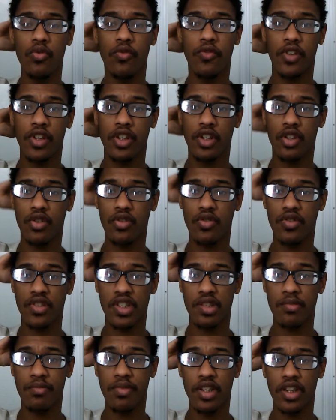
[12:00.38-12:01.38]
videos
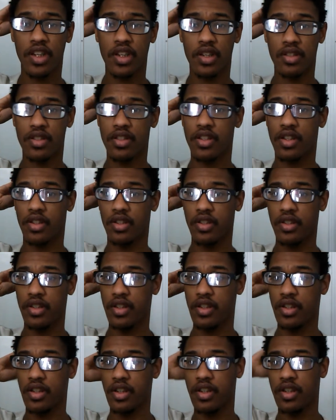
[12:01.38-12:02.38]
has been getting
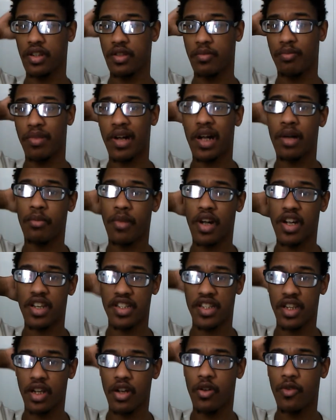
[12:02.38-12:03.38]
deleted by
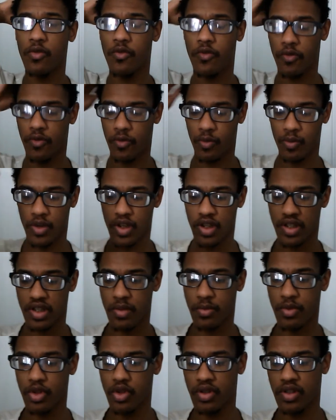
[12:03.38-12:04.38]
myself because
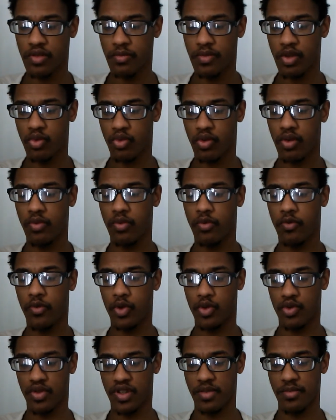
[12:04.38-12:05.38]
I'm going to be
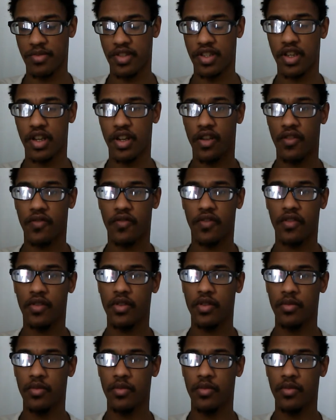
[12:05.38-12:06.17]
re-reviewing some stuff.